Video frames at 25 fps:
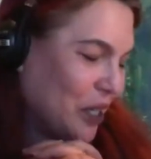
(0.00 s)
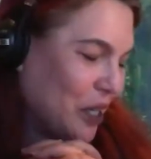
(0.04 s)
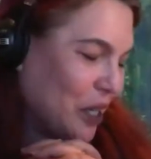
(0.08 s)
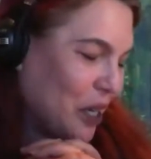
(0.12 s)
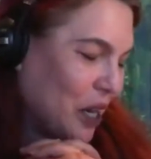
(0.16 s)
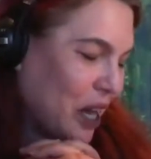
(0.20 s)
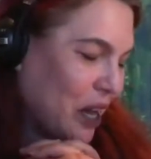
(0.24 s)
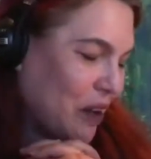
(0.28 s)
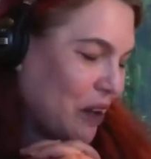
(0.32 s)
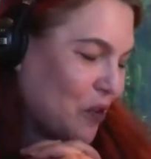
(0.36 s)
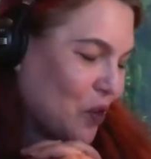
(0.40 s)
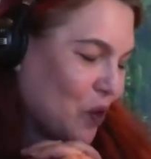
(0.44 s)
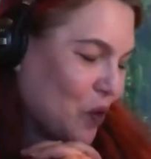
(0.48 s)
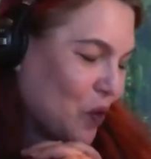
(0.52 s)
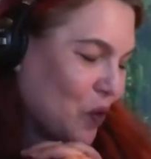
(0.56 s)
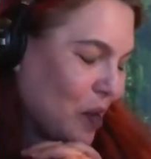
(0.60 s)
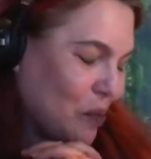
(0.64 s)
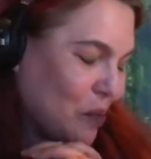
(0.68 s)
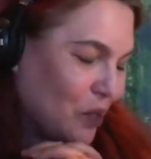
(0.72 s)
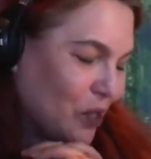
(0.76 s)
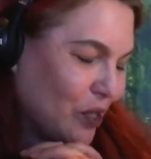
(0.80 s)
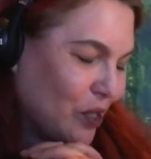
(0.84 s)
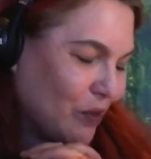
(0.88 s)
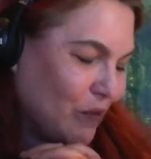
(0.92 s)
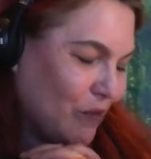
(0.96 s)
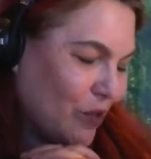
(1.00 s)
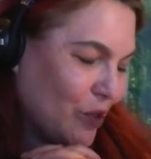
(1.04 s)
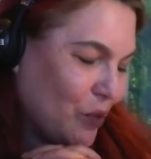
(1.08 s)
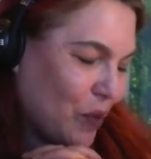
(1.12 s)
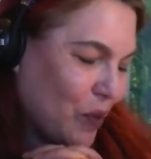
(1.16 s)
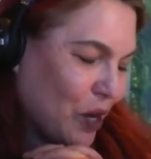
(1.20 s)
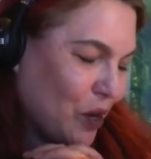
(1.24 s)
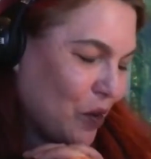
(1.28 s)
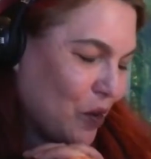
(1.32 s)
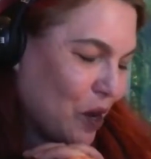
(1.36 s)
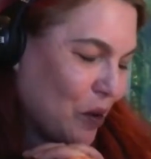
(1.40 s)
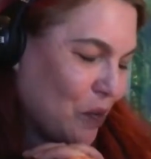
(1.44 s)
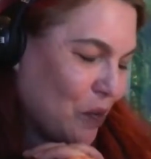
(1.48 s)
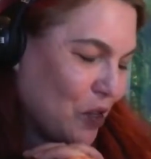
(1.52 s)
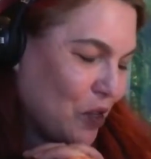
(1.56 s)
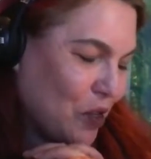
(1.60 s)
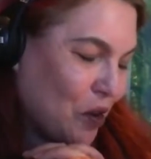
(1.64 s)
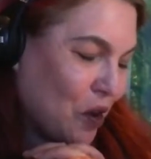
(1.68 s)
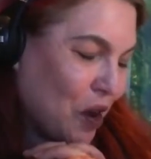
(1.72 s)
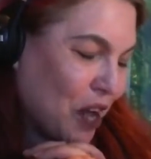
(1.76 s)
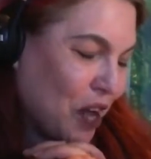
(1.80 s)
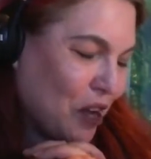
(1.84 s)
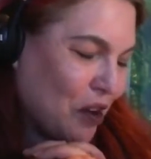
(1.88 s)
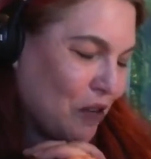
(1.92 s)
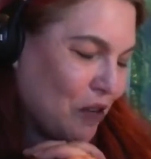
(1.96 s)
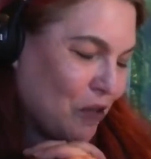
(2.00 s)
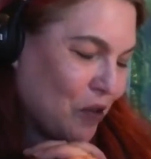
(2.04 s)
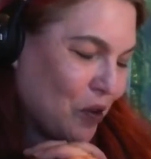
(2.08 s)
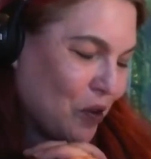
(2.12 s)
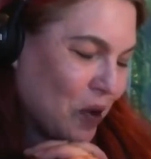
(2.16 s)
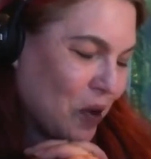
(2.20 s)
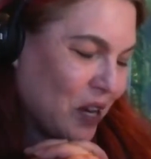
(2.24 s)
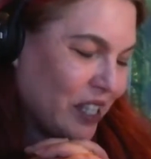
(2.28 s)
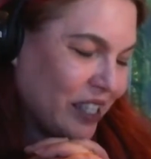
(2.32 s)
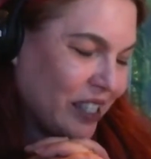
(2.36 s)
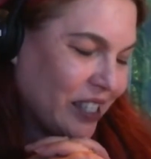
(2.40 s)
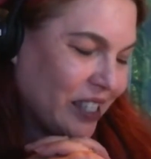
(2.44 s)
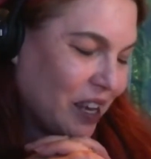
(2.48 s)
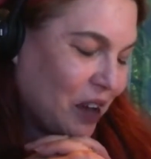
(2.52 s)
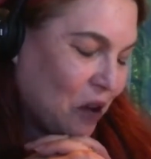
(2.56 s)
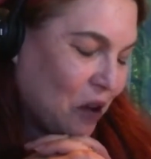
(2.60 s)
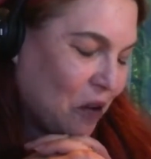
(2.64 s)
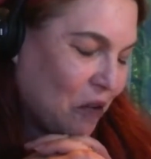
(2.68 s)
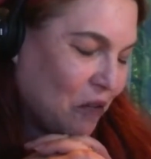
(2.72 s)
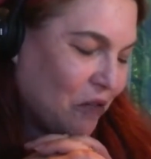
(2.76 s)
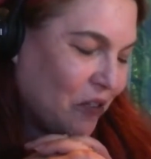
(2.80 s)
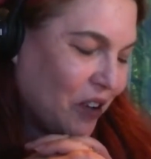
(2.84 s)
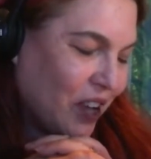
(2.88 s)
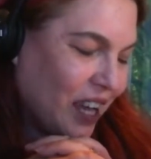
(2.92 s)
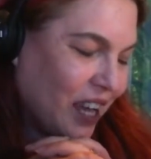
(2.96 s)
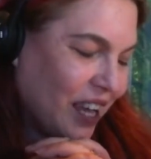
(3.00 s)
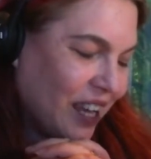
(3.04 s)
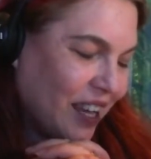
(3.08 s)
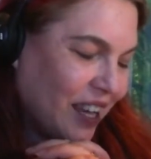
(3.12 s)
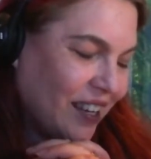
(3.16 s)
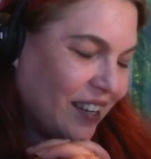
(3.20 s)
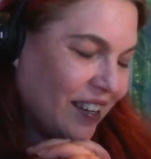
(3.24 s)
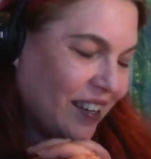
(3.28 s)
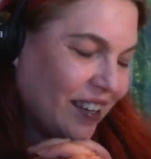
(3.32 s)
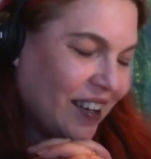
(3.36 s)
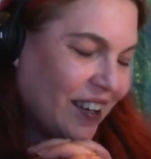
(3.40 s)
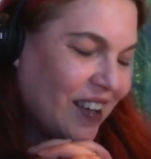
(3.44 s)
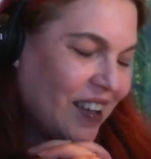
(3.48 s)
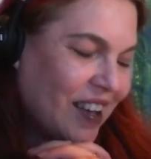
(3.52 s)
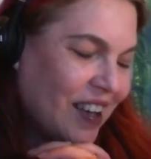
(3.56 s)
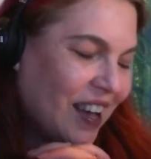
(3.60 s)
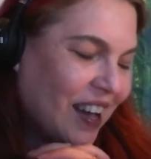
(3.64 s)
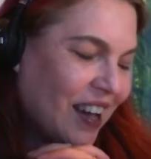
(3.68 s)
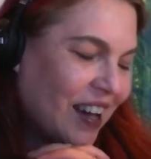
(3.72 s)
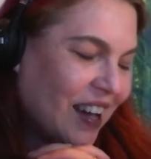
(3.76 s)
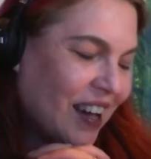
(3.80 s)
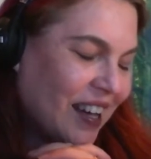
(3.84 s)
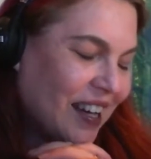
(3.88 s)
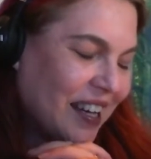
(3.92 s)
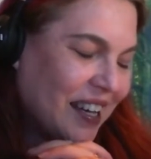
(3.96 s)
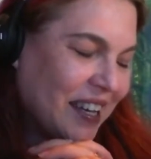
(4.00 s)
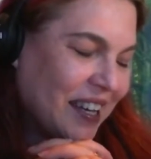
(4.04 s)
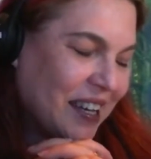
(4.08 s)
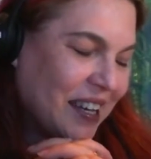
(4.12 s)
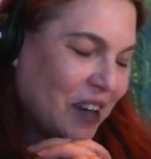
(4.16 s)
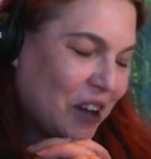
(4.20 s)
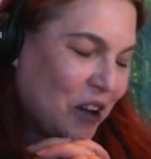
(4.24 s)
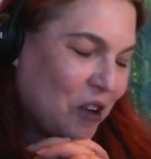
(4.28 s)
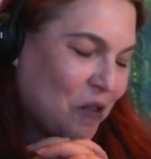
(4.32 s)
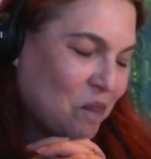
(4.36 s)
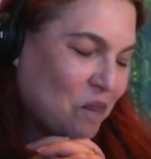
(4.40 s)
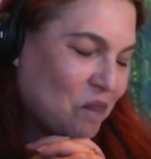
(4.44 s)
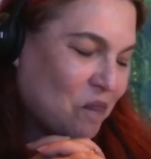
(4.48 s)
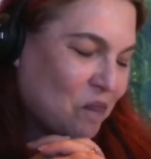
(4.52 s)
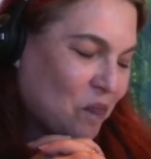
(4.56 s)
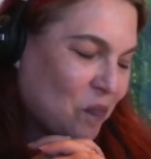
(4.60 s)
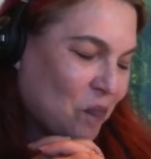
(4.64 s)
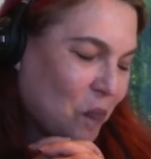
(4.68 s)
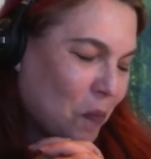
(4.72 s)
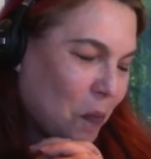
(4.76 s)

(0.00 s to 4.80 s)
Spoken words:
going to have to grab some for my grandmother and for myself. And I'm